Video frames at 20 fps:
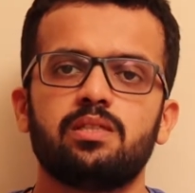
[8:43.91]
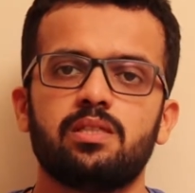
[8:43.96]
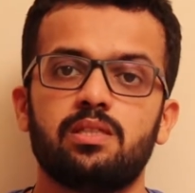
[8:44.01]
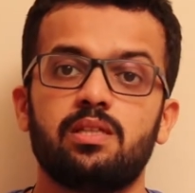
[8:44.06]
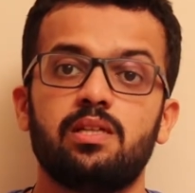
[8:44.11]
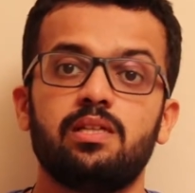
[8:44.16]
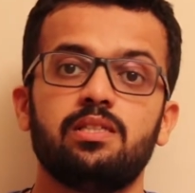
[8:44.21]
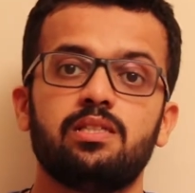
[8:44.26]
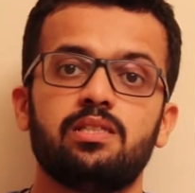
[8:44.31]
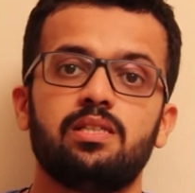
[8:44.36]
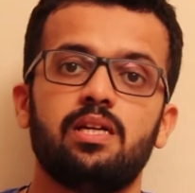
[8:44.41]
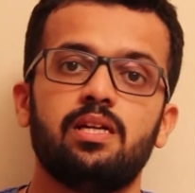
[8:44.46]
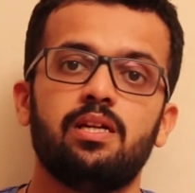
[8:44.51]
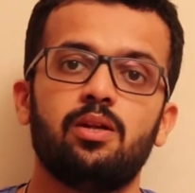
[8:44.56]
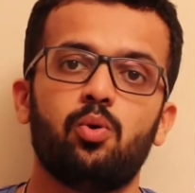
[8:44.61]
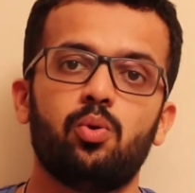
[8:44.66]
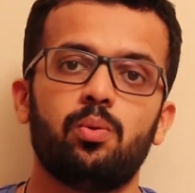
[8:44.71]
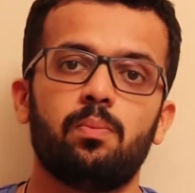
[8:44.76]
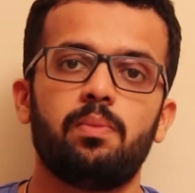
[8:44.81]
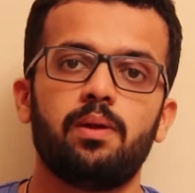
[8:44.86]
At least they
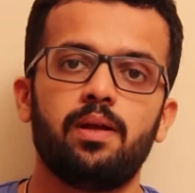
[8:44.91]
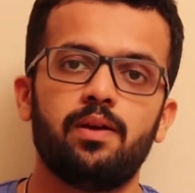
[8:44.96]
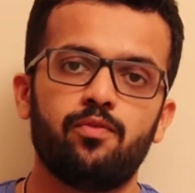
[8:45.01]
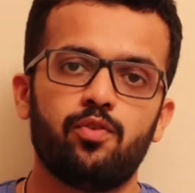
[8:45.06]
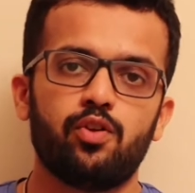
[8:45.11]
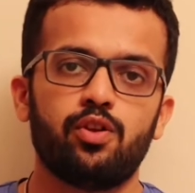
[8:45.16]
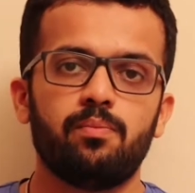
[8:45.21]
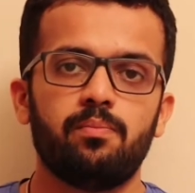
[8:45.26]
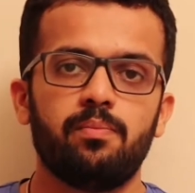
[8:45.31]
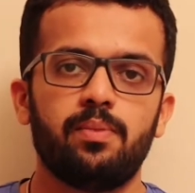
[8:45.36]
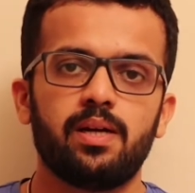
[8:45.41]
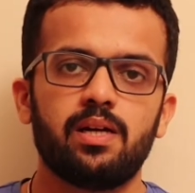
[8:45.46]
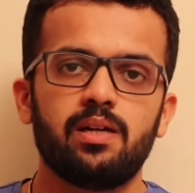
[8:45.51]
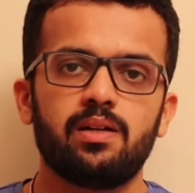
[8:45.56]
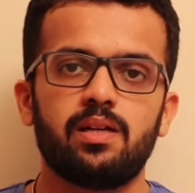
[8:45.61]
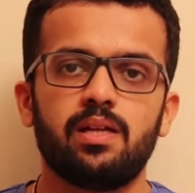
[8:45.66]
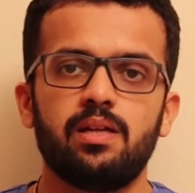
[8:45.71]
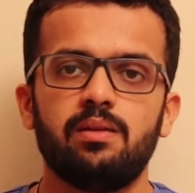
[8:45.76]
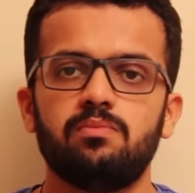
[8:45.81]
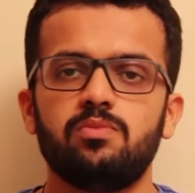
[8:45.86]
don't play for the bigger
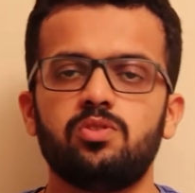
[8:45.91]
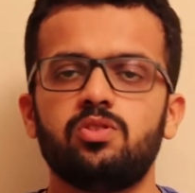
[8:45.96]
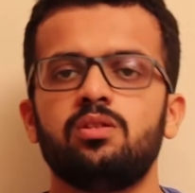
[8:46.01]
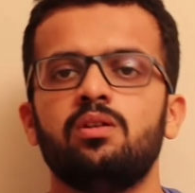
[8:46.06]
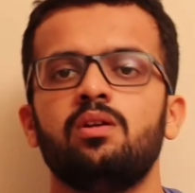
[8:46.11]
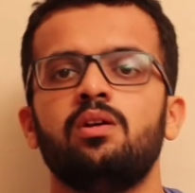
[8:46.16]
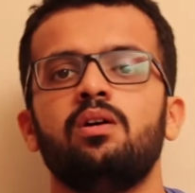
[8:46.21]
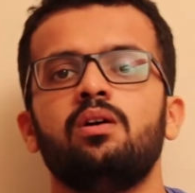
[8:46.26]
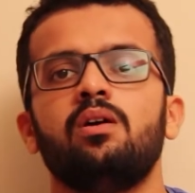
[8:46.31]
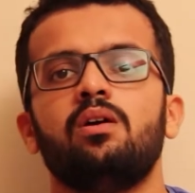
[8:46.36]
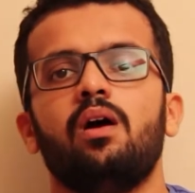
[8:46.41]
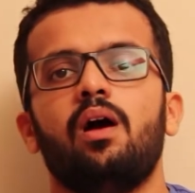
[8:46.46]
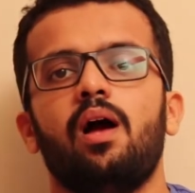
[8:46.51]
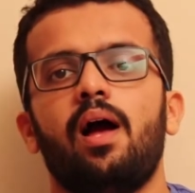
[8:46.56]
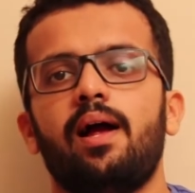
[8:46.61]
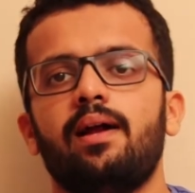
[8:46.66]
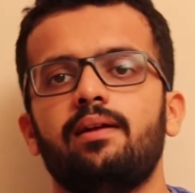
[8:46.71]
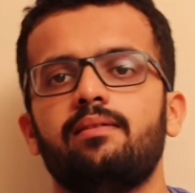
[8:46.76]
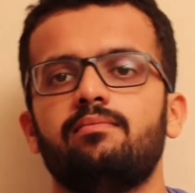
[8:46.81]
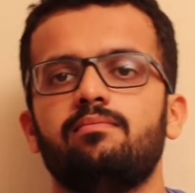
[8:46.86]
teams,
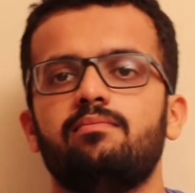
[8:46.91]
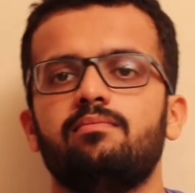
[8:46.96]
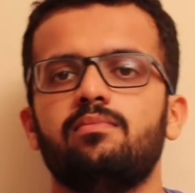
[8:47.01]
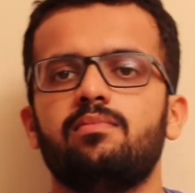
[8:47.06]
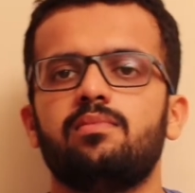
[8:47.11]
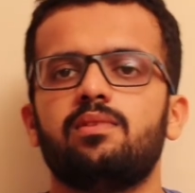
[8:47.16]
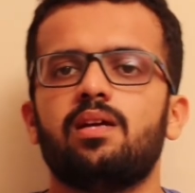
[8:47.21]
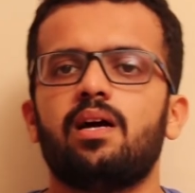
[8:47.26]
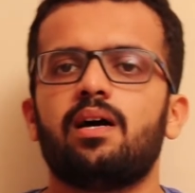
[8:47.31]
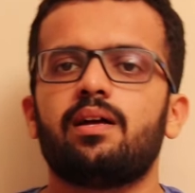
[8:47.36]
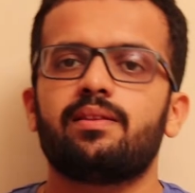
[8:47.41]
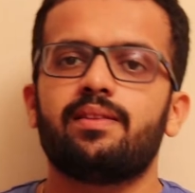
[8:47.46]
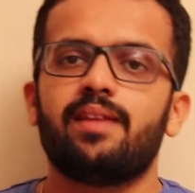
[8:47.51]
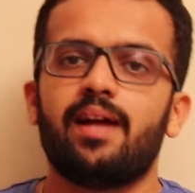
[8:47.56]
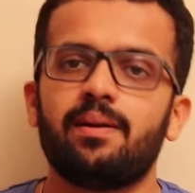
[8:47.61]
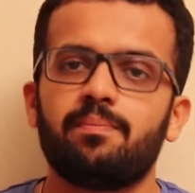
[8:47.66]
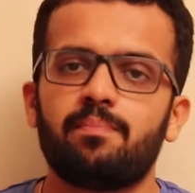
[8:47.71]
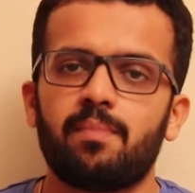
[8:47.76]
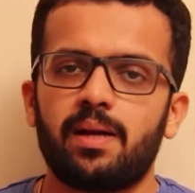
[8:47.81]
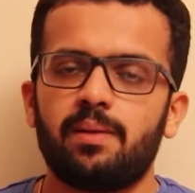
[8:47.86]
and yeah,
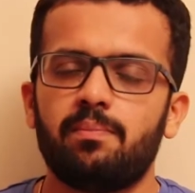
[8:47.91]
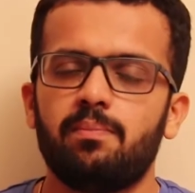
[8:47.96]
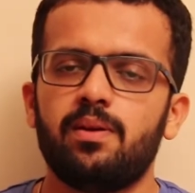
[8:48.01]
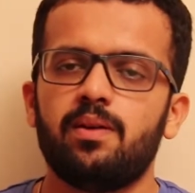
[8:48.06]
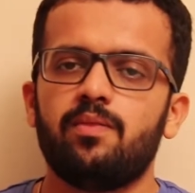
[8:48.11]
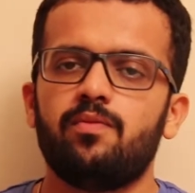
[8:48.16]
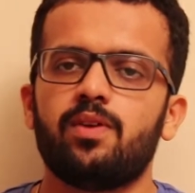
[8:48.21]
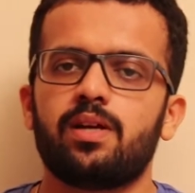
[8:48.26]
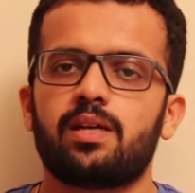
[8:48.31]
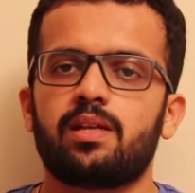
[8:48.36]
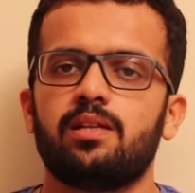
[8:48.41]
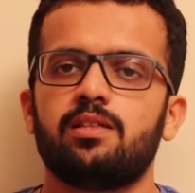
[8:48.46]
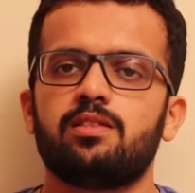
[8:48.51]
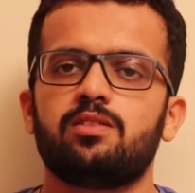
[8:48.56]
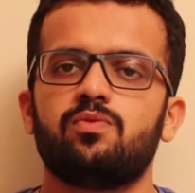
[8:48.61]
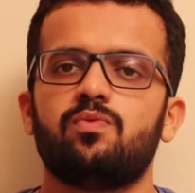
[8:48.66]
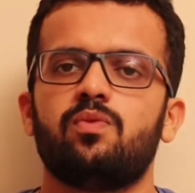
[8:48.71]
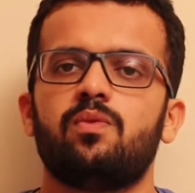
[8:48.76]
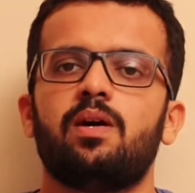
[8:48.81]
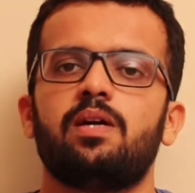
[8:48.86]
that might be a
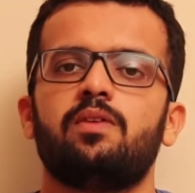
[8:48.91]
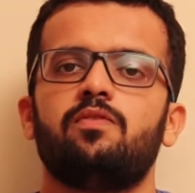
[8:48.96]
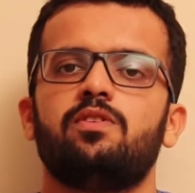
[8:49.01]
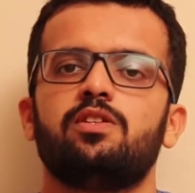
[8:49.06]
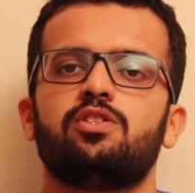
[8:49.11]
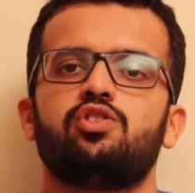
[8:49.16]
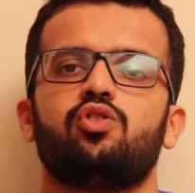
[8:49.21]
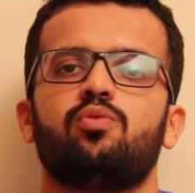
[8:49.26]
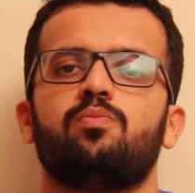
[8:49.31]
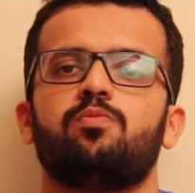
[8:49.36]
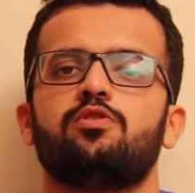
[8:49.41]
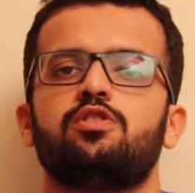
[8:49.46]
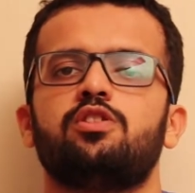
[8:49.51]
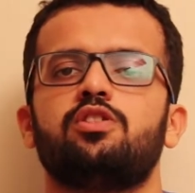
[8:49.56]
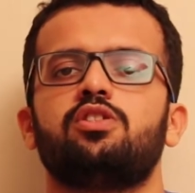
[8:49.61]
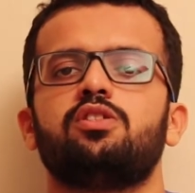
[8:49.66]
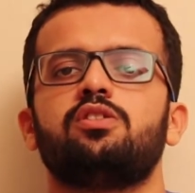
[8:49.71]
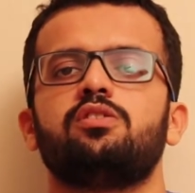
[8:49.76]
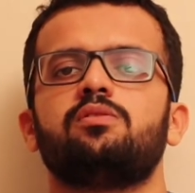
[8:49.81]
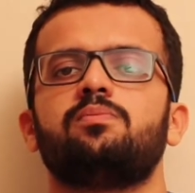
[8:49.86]
weakness by which
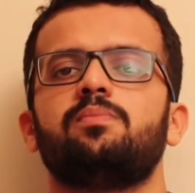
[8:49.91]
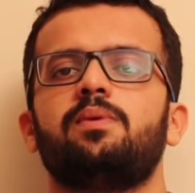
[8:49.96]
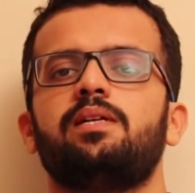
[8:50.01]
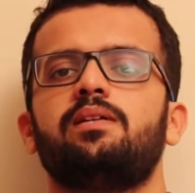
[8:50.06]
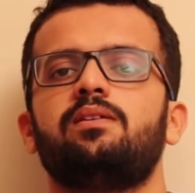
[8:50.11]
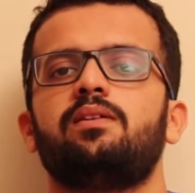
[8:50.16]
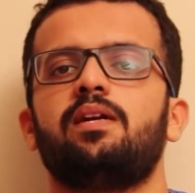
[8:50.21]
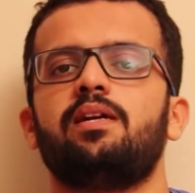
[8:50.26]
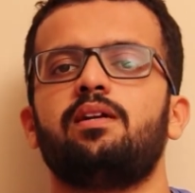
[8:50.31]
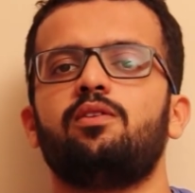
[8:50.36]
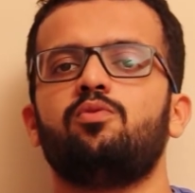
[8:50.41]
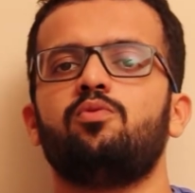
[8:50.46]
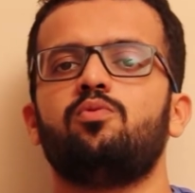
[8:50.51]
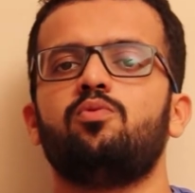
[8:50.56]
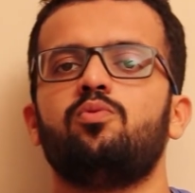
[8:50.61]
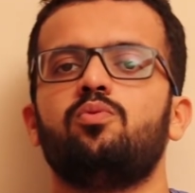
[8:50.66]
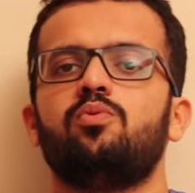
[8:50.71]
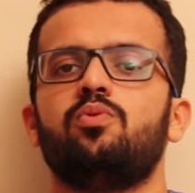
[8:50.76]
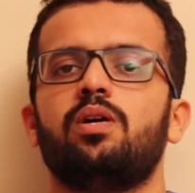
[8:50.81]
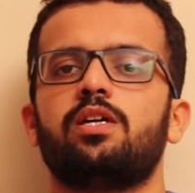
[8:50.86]
oppositions might try
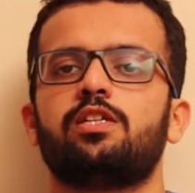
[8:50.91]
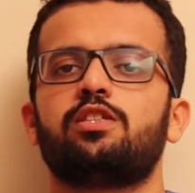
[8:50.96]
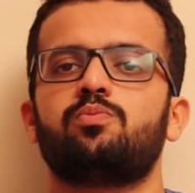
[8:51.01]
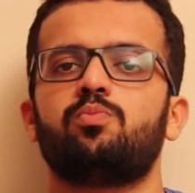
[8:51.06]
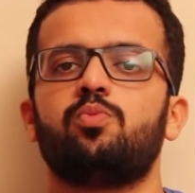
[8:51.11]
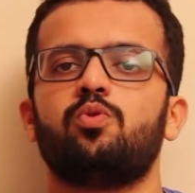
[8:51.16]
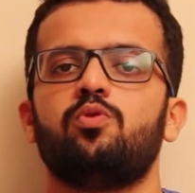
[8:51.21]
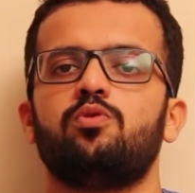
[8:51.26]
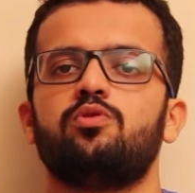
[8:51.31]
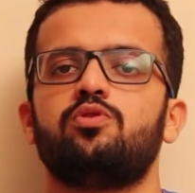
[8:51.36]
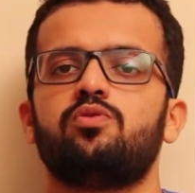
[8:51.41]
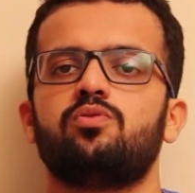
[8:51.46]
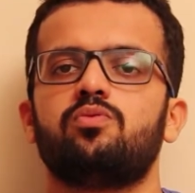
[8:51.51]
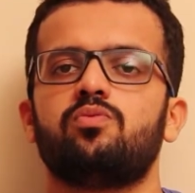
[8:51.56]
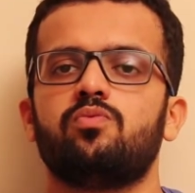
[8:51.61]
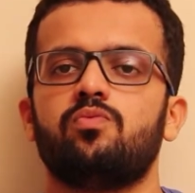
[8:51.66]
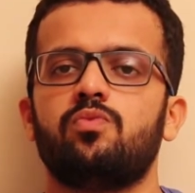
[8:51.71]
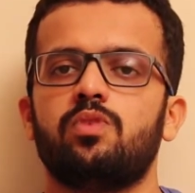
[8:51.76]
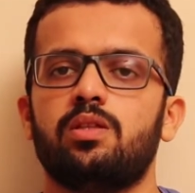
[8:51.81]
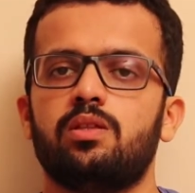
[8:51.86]
to expose
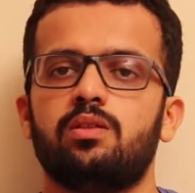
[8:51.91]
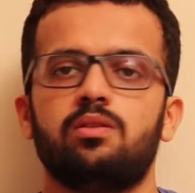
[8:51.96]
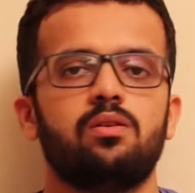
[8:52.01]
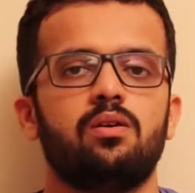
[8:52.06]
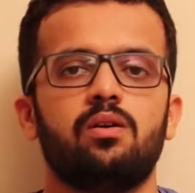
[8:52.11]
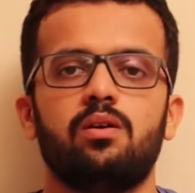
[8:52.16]
with